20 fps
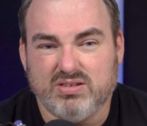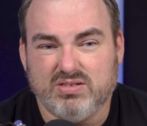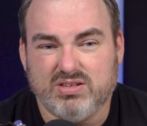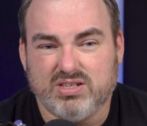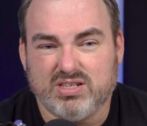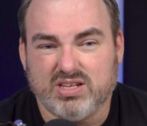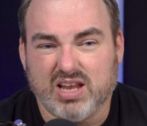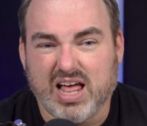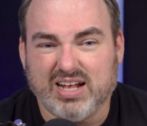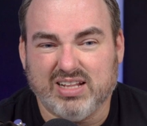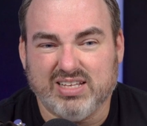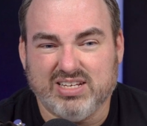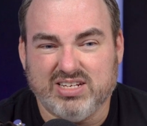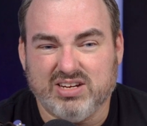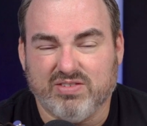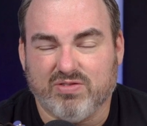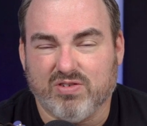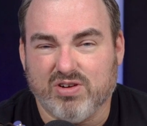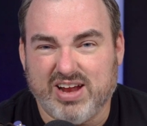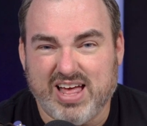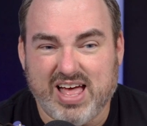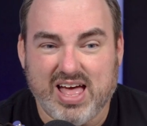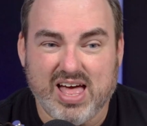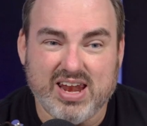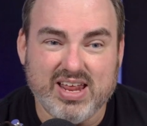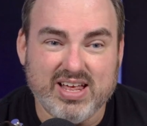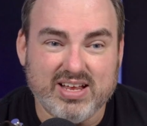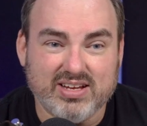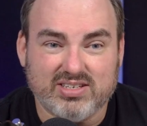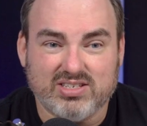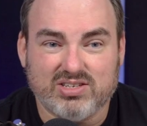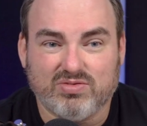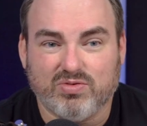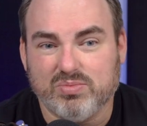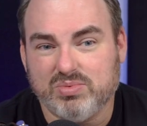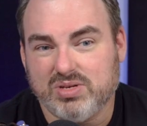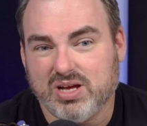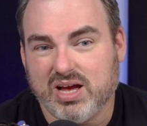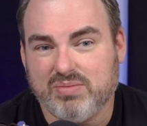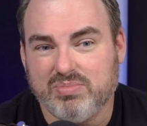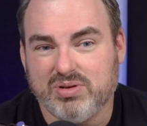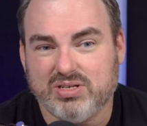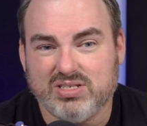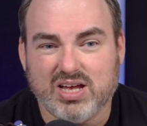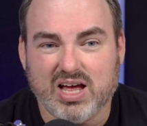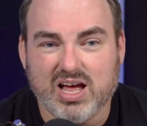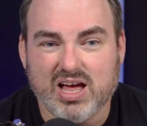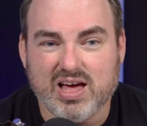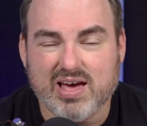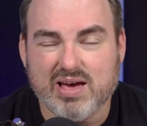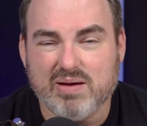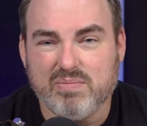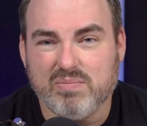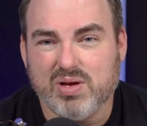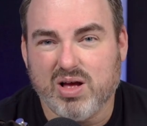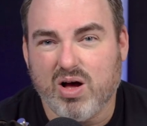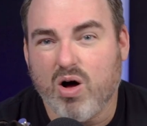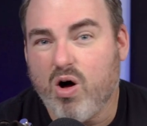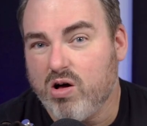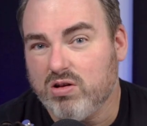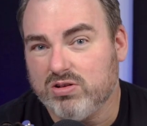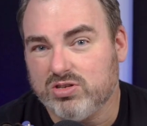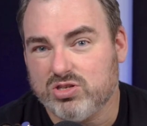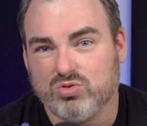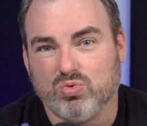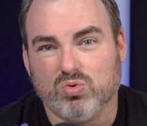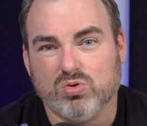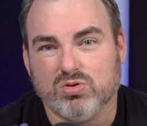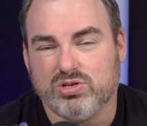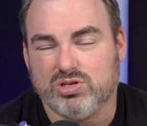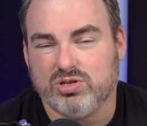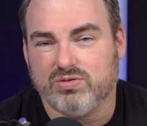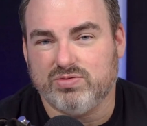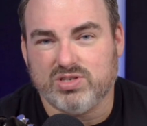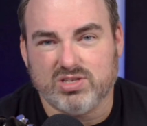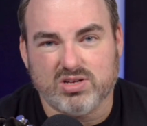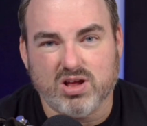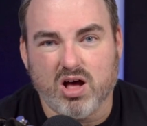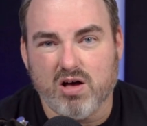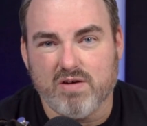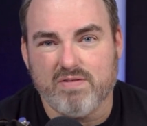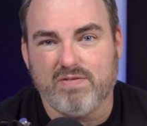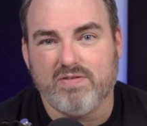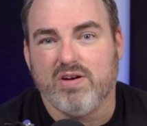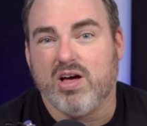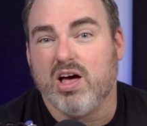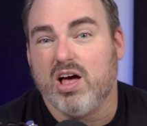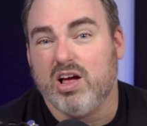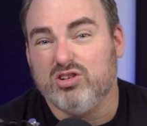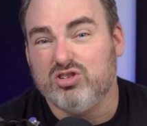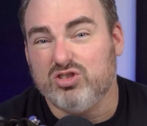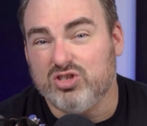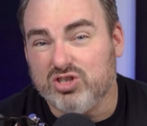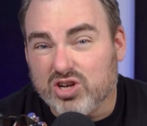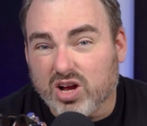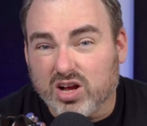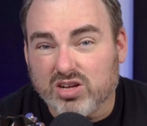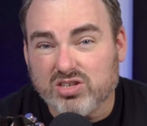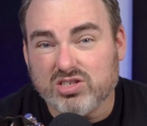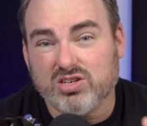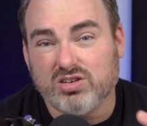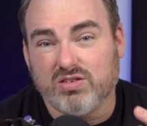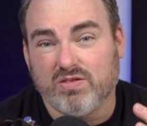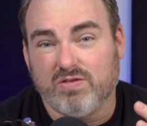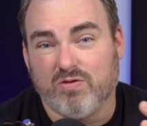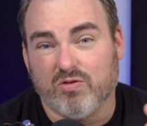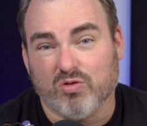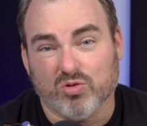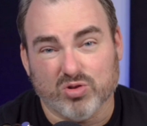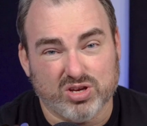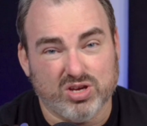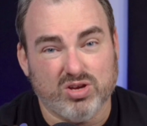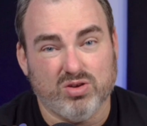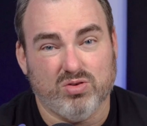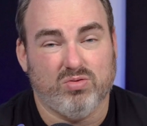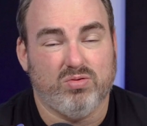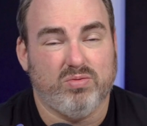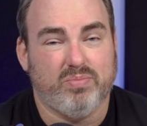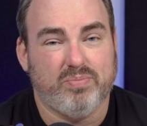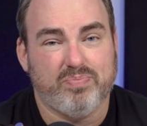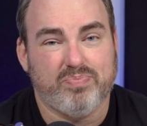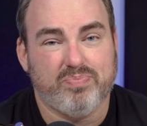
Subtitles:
slightly different edits from time to time. All sorts of stuff just for you.